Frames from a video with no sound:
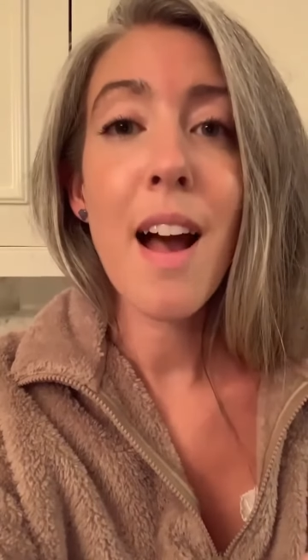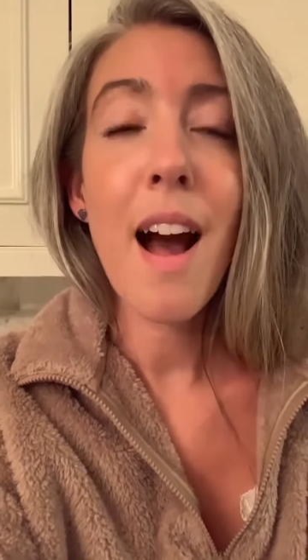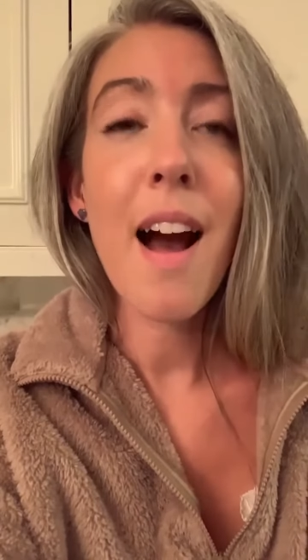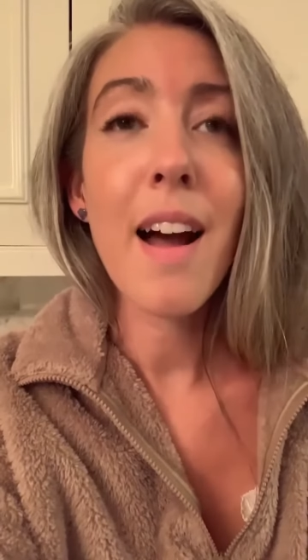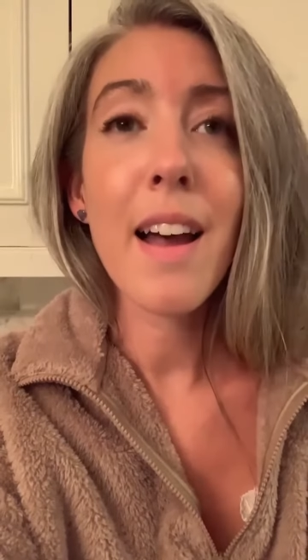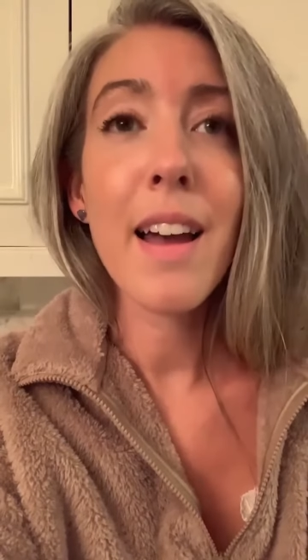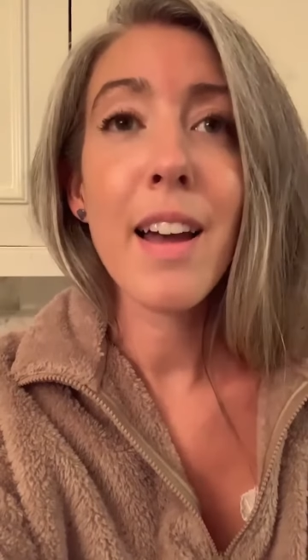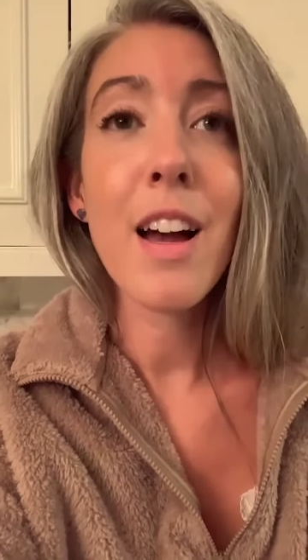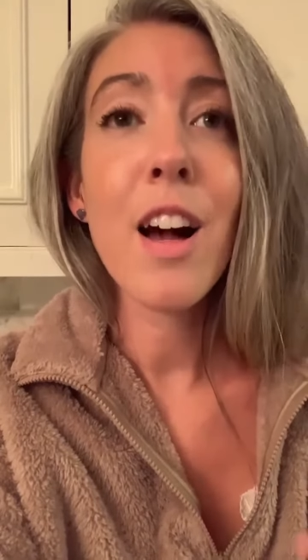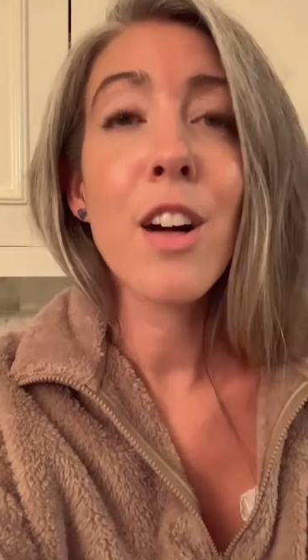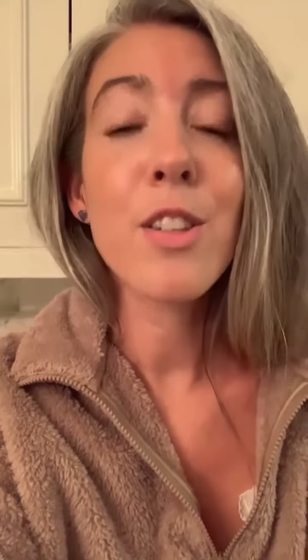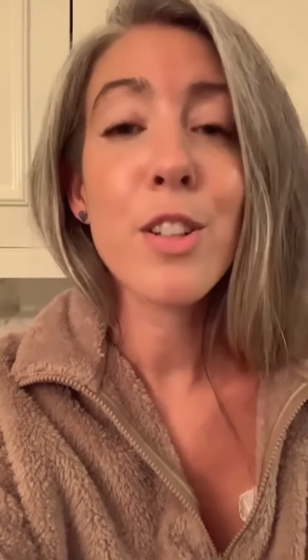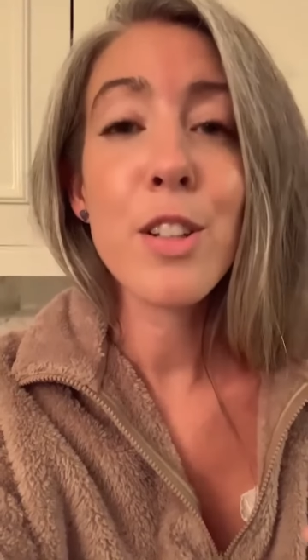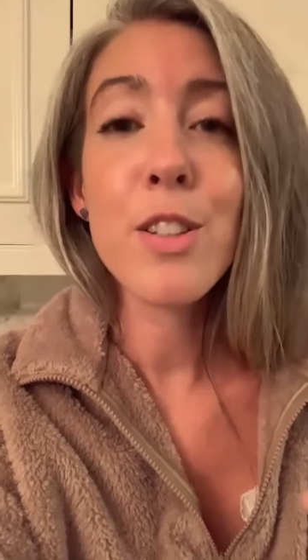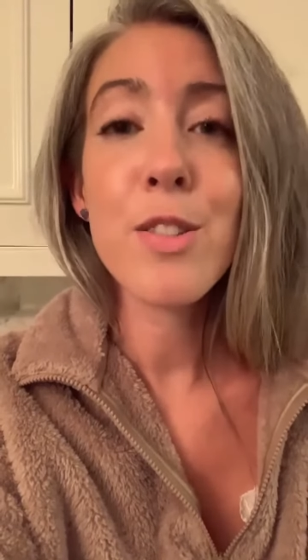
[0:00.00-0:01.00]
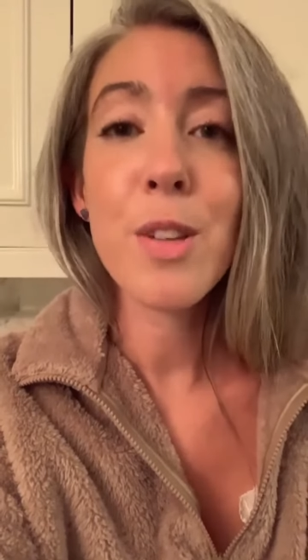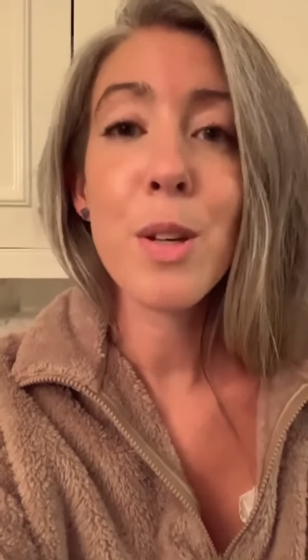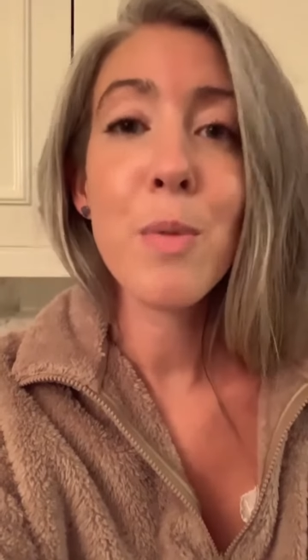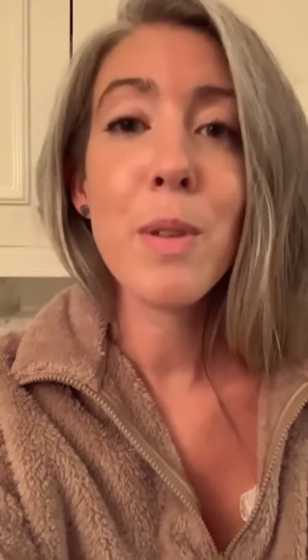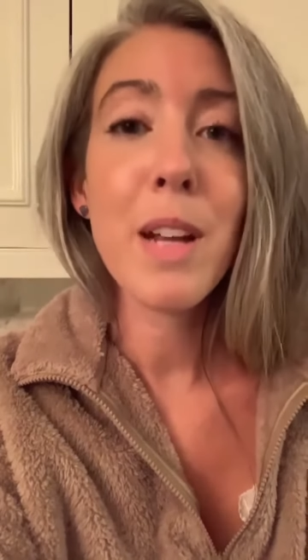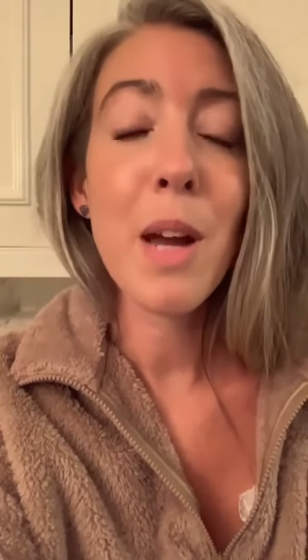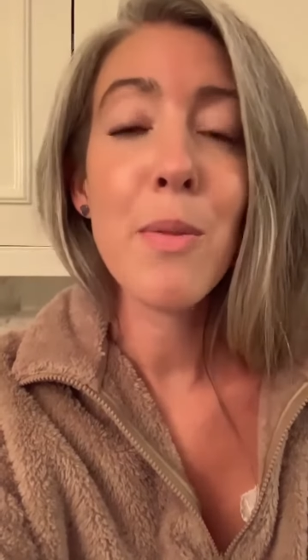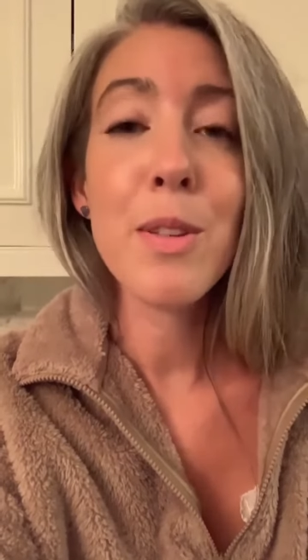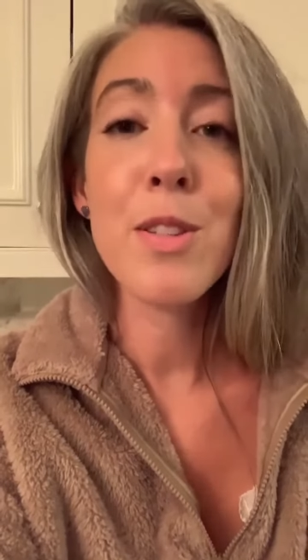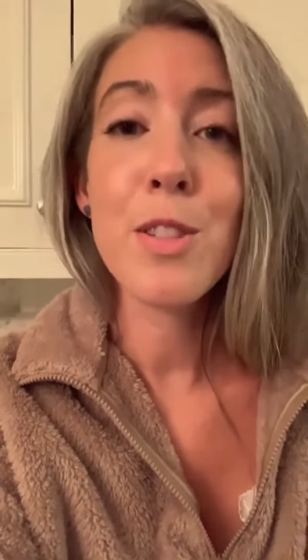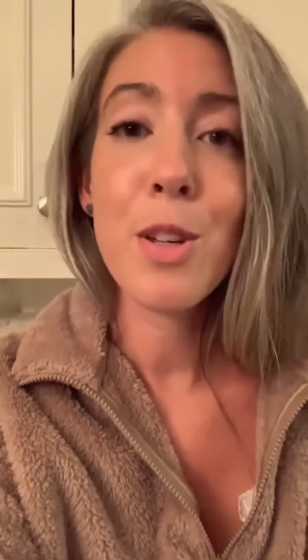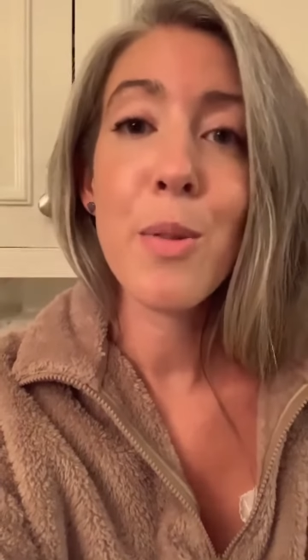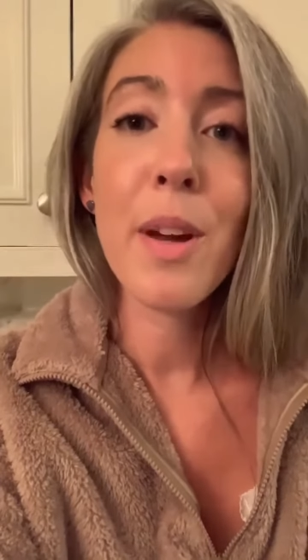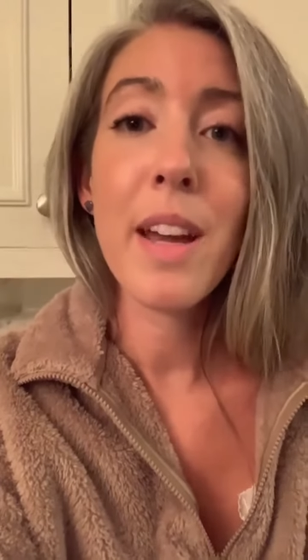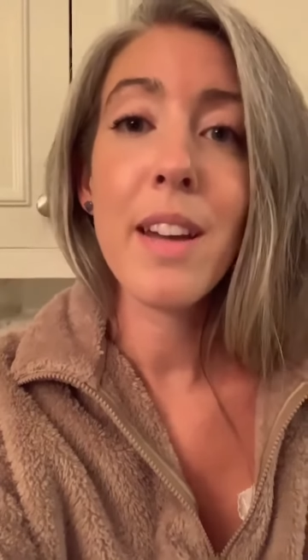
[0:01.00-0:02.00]
I understood what I was
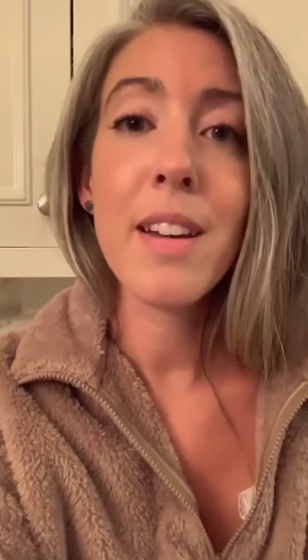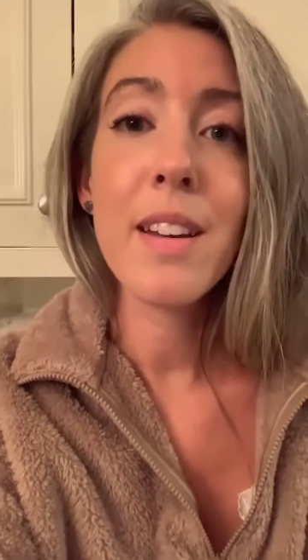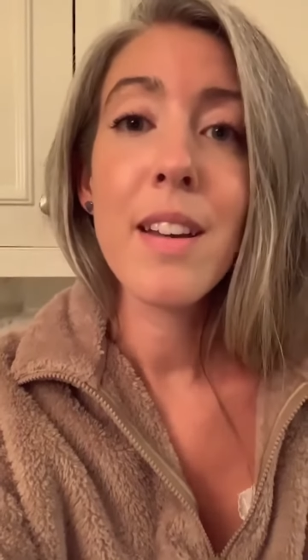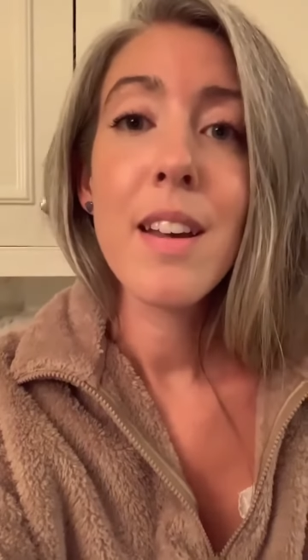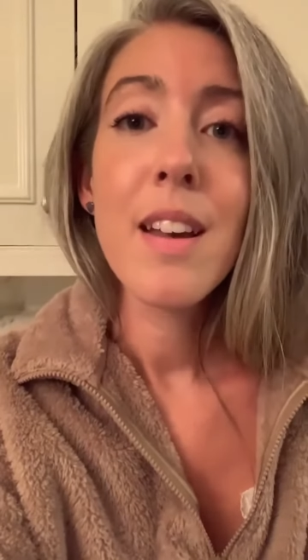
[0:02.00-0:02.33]
doing